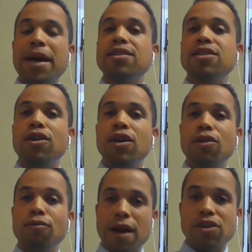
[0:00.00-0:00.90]
for
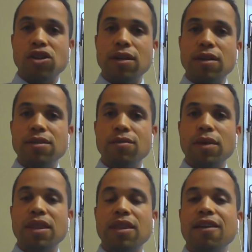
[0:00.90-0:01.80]
best
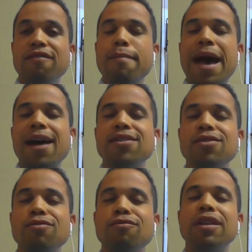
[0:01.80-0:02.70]
erections, we think of
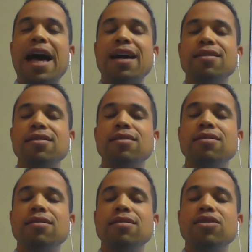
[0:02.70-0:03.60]
max
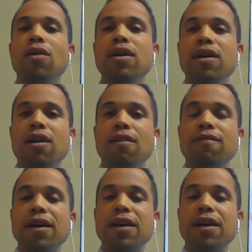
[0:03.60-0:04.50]
relax. So
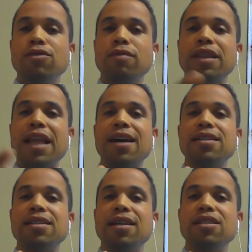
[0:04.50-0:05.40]
our vessels
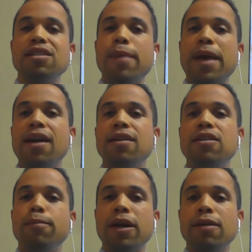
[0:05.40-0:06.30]
relax and
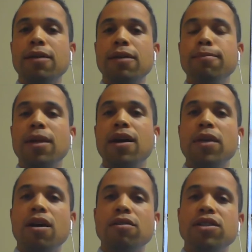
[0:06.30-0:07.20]
expand to bring in
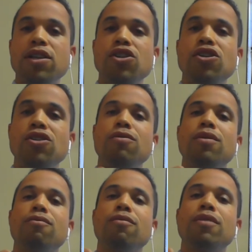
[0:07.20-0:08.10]
blood. Our
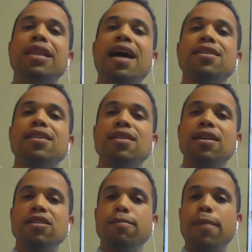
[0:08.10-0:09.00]
tissue
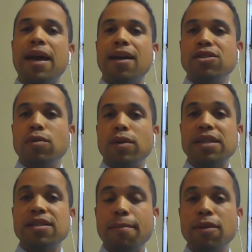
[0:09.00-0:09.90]
relaxes and
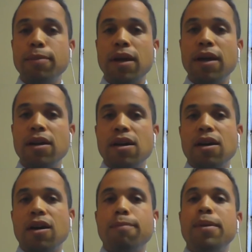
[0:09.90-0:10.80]
expands to accept the
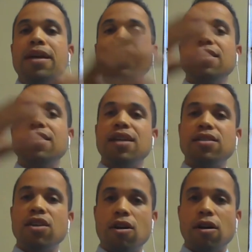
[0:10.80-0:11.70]
blood. Our
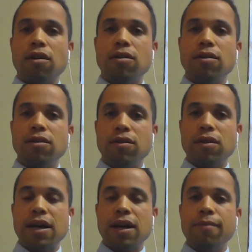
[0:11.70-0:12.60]
penis gets hard,
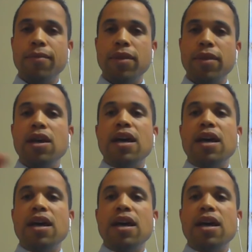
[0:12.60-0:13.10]
okay?